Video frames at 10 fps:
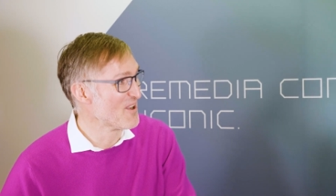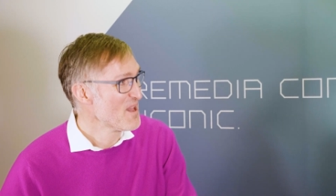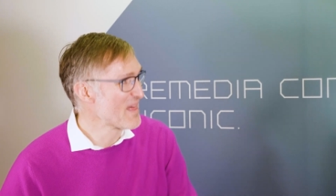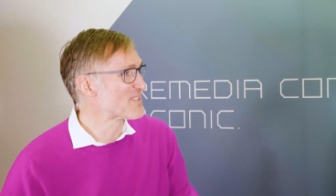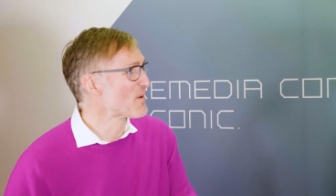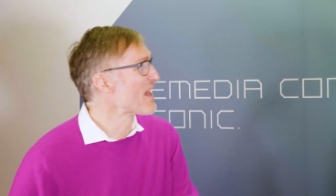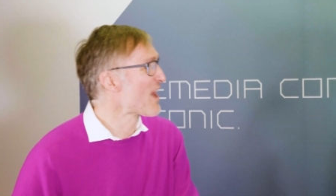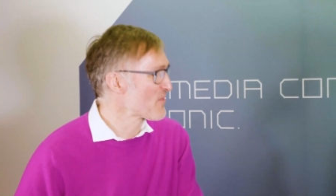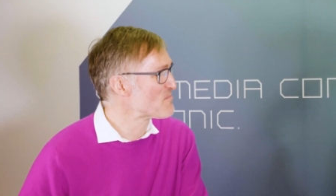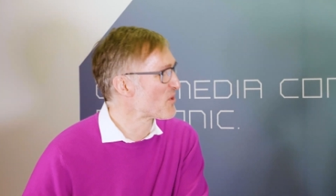so that's what,
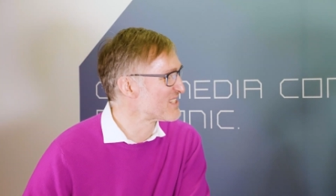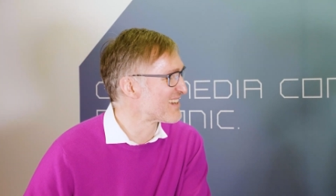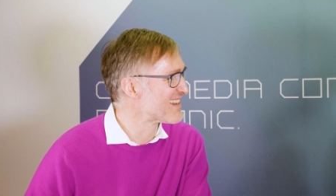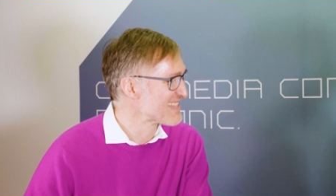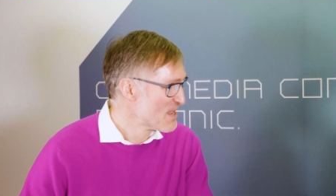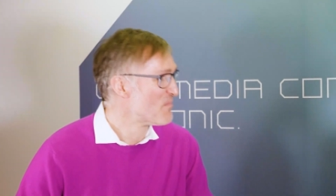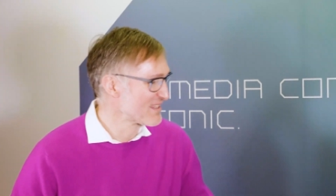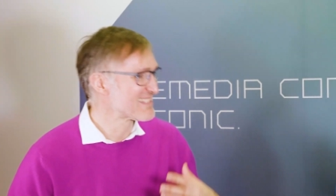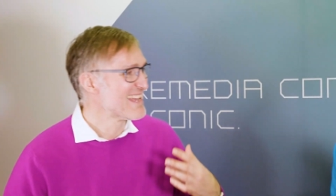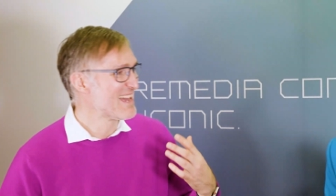how they monetize. That's how they
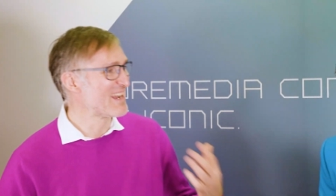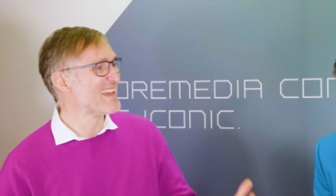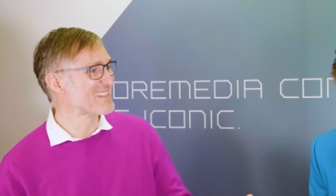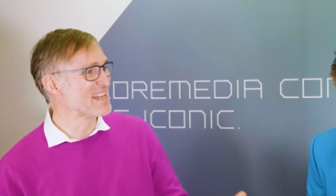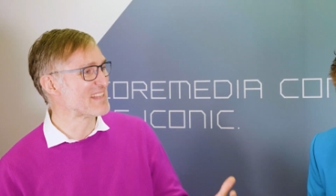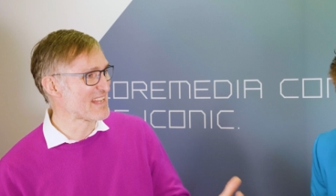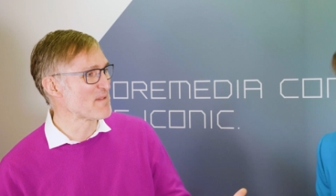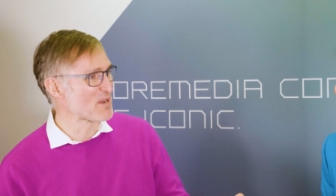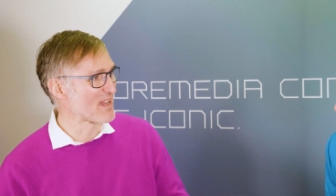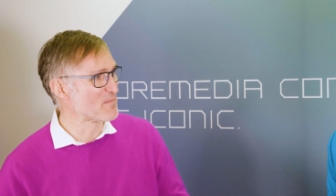but get, yeah. It is an
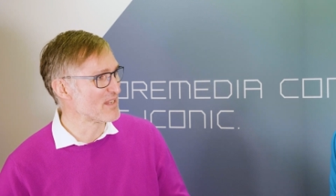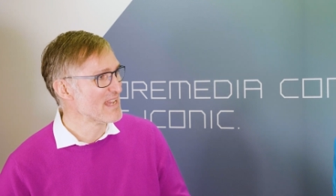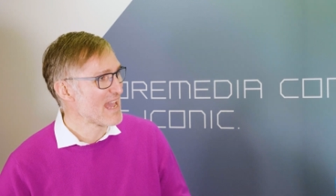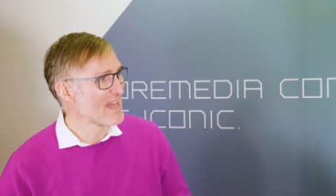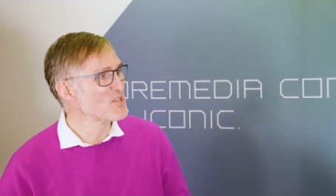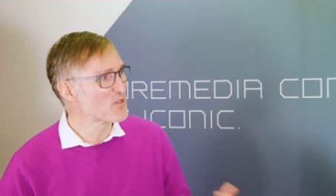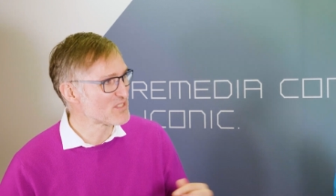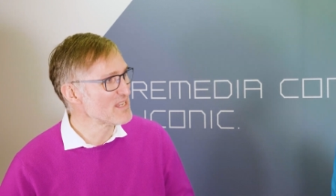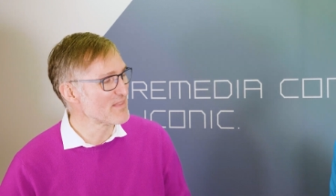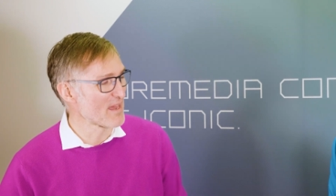entertainment company. And you
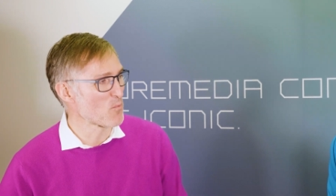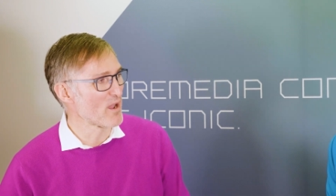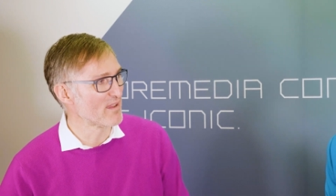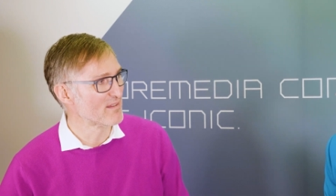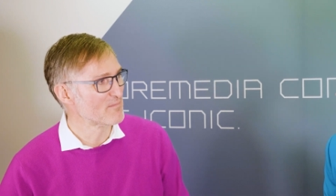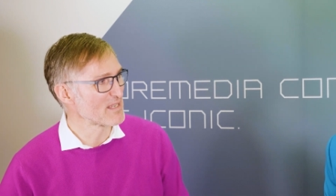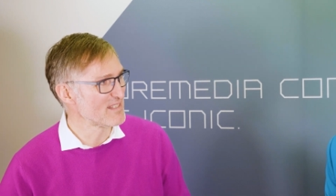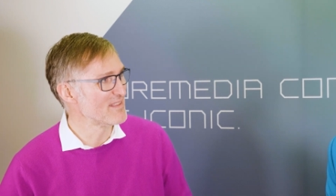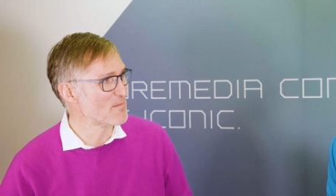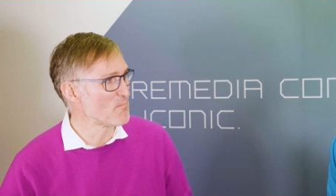could see it that way.
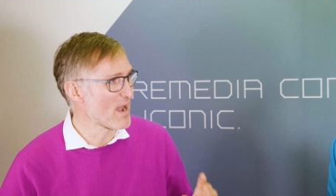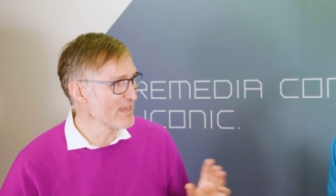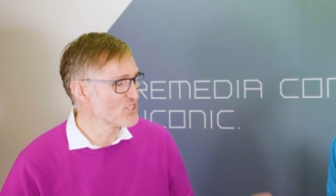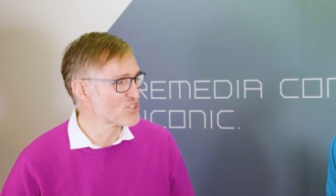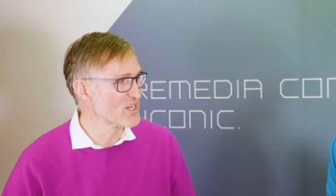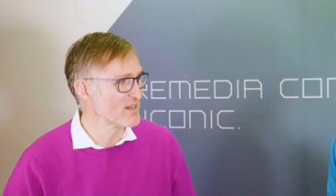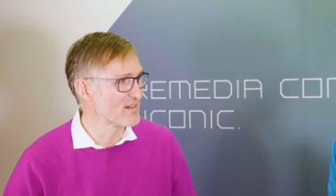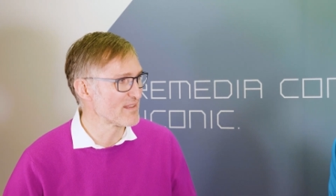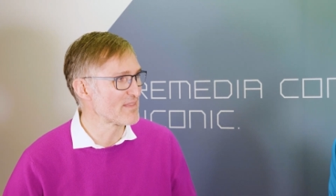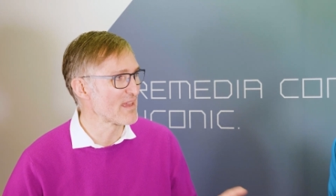Basically, the mind
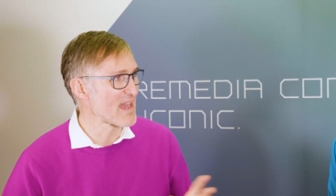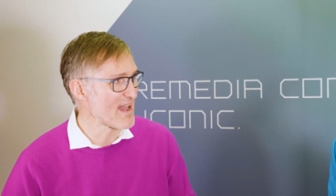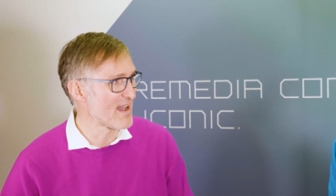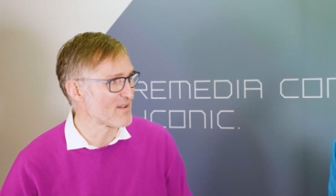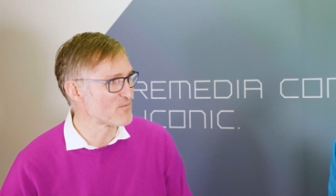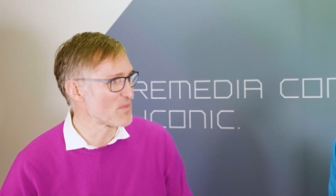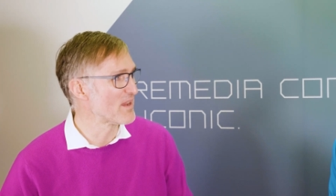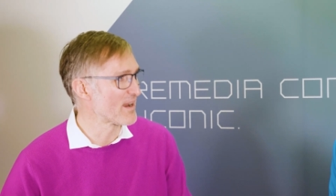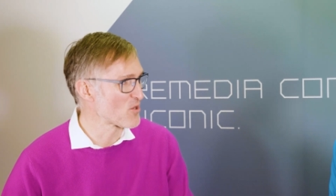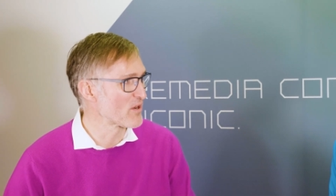share that they have, yeah.
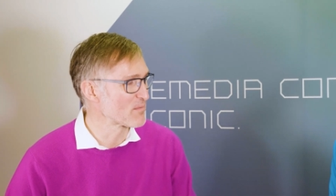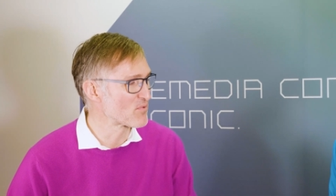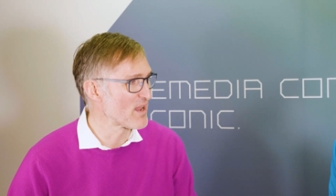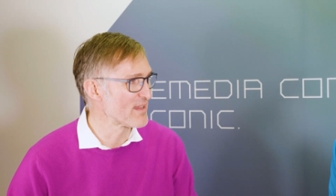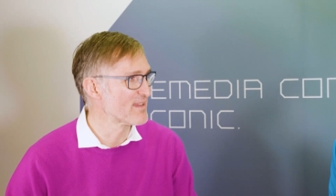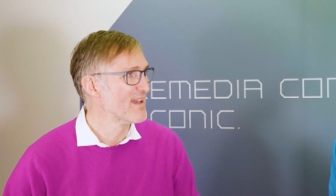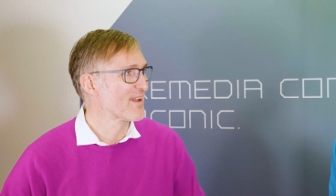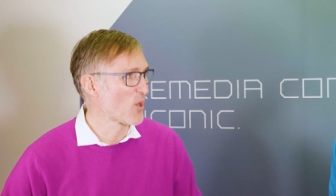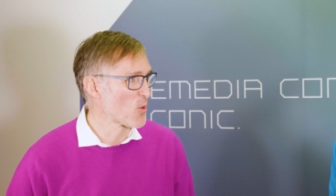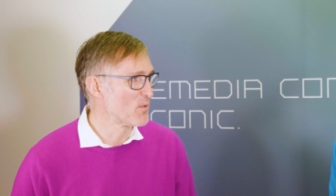their iconic brand
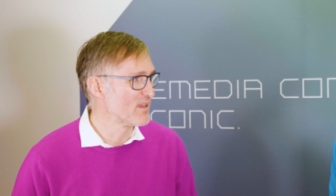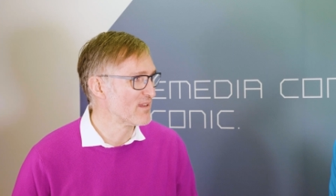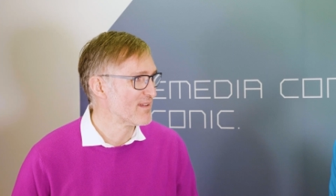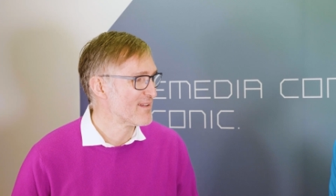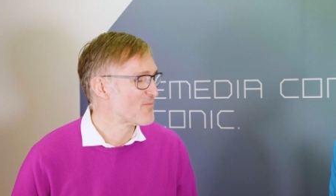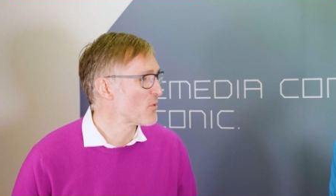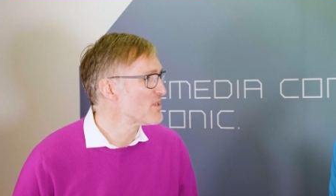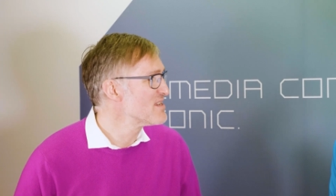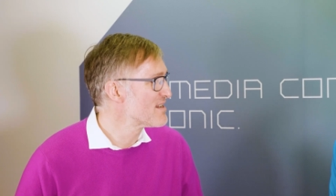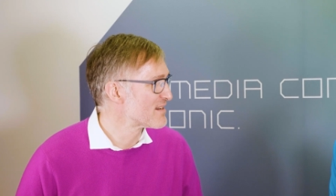globally,
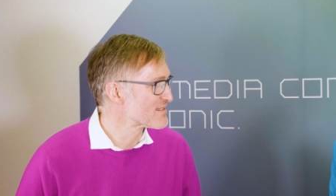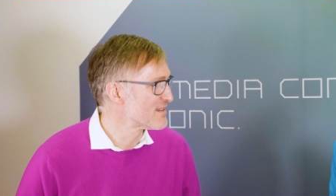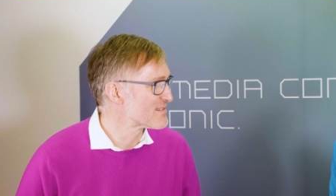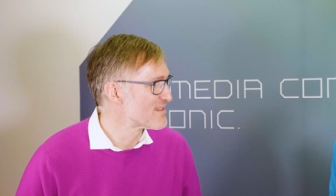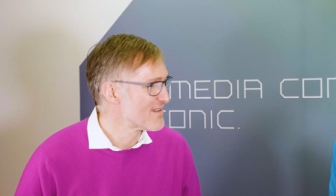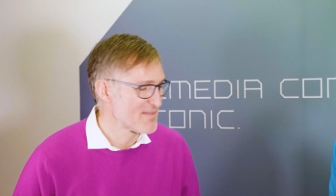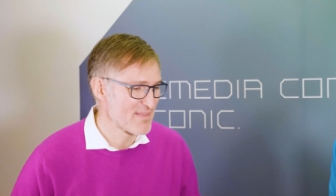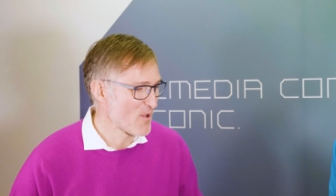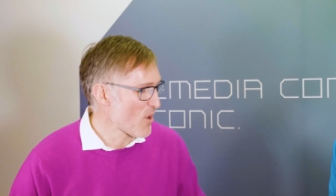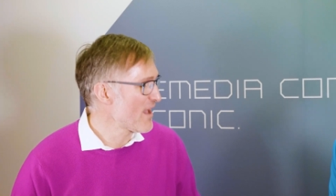for years is
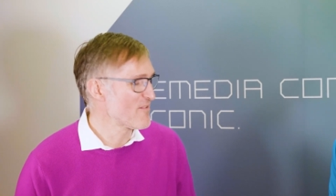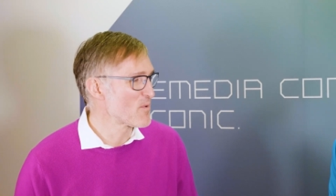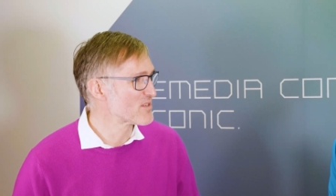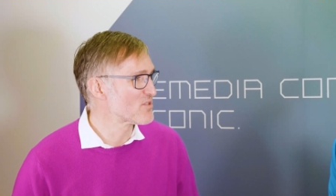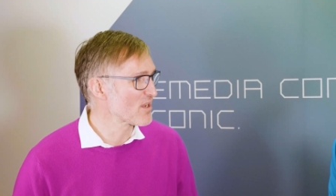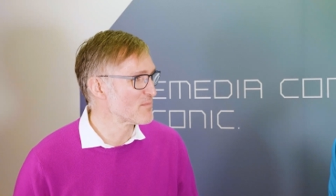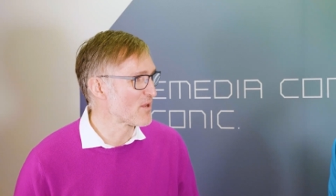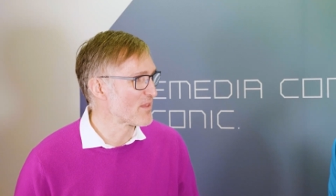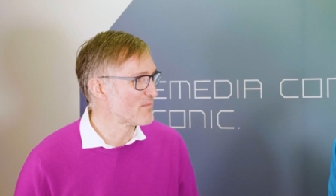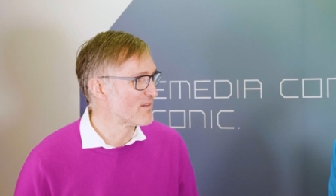Everyone is talking about yeah.